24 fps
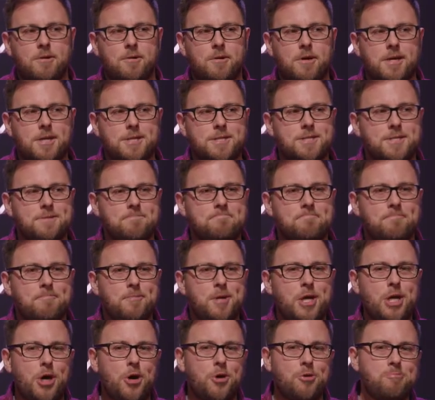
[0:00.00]
because,
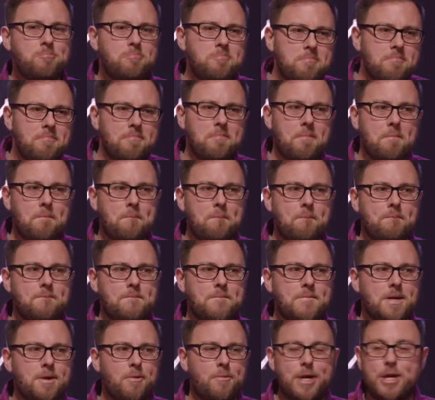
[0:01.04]
you know,
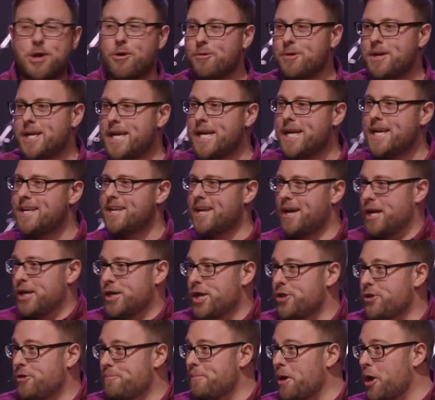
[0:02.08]
we don't need
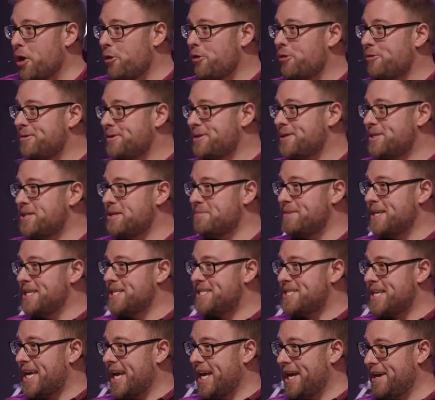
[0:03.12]
another boat to be
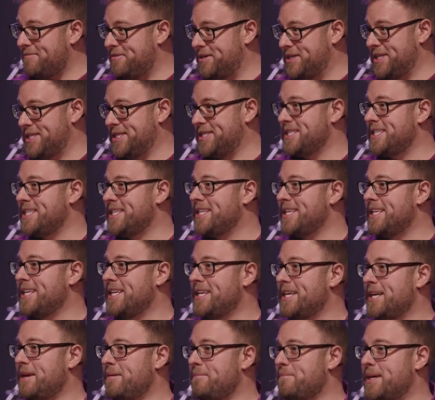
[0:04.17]
saved
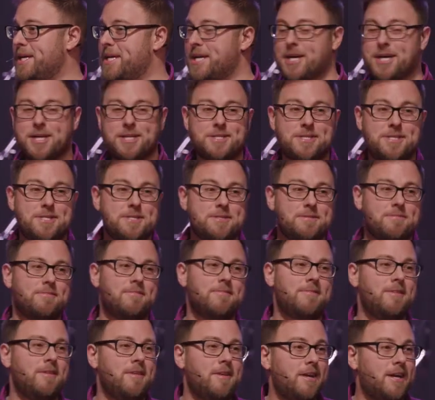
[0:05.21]
because
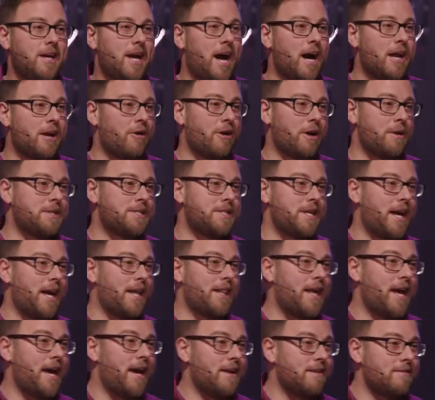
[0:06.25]
God already said
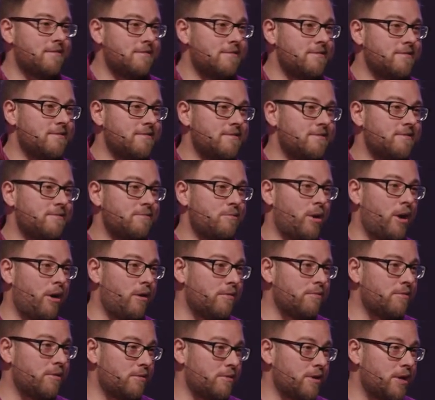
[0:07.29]
that,
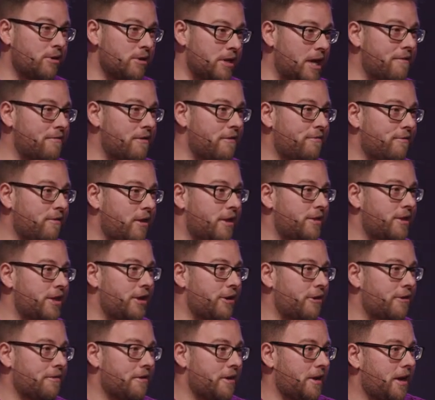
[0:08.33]
well, He'll never flood the
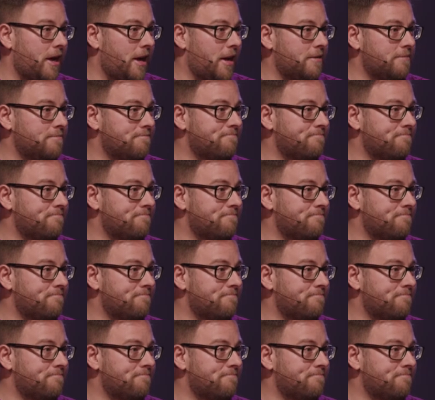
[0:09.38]
earth again.